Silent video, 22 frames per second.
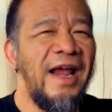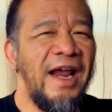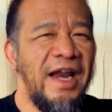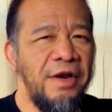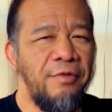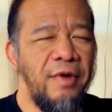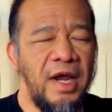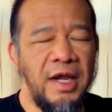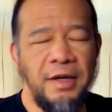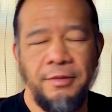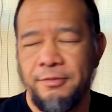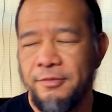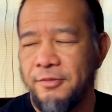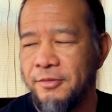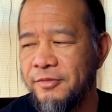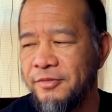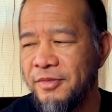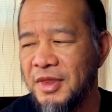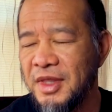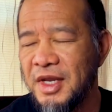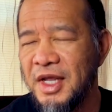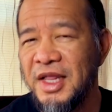Anyway,
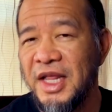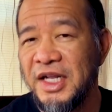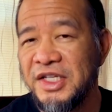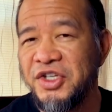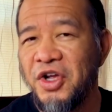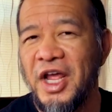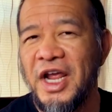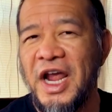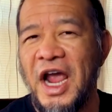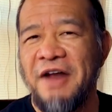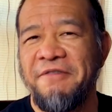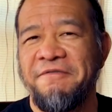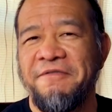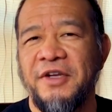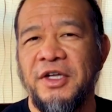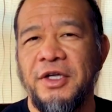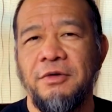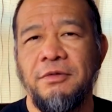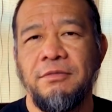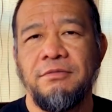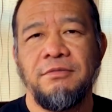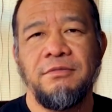that's all I got
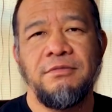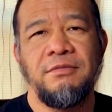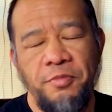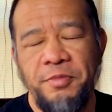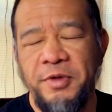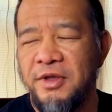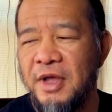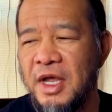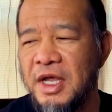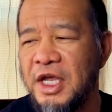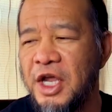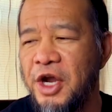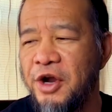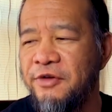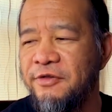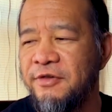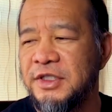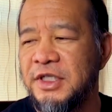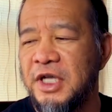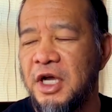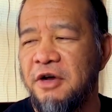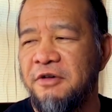for you. Hope you take
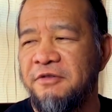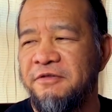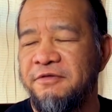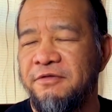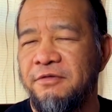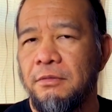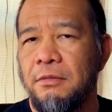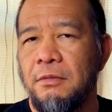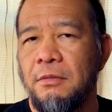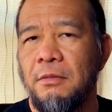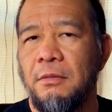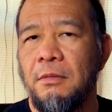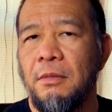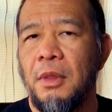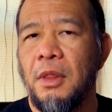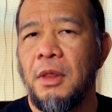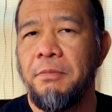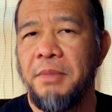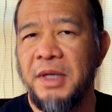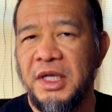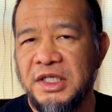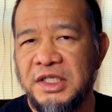care of yourself.
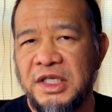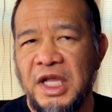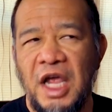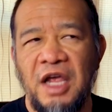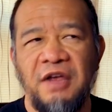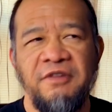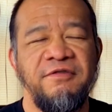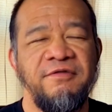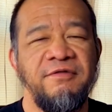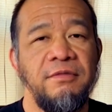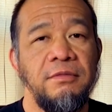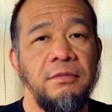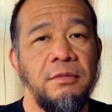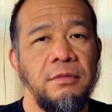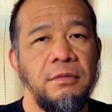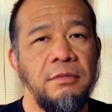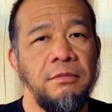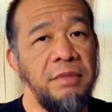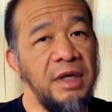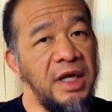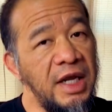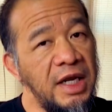Be safe,
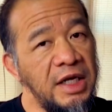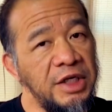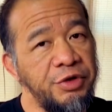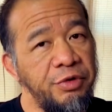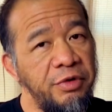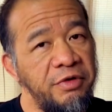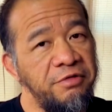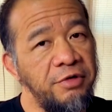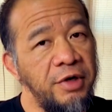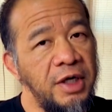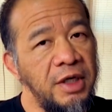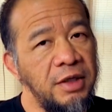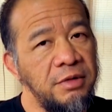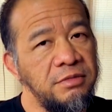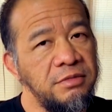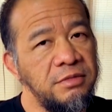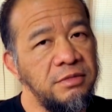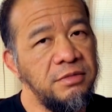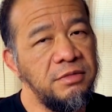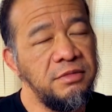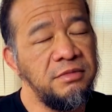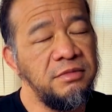be injury free,
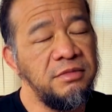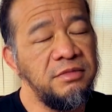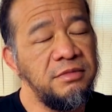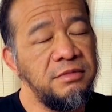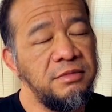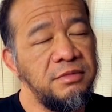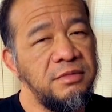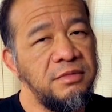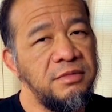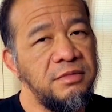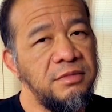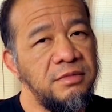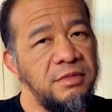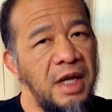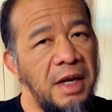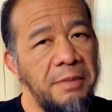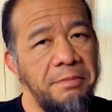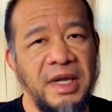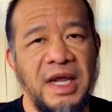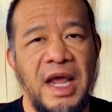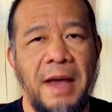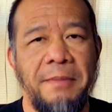
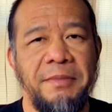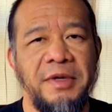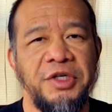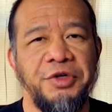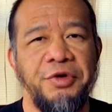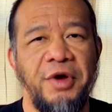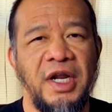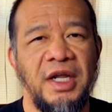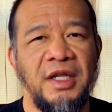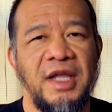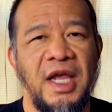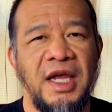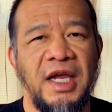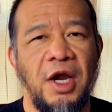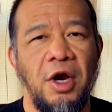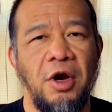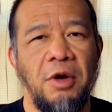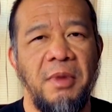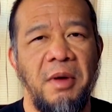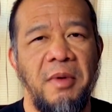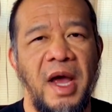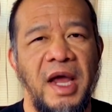and be happy training. Take
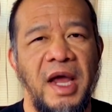care.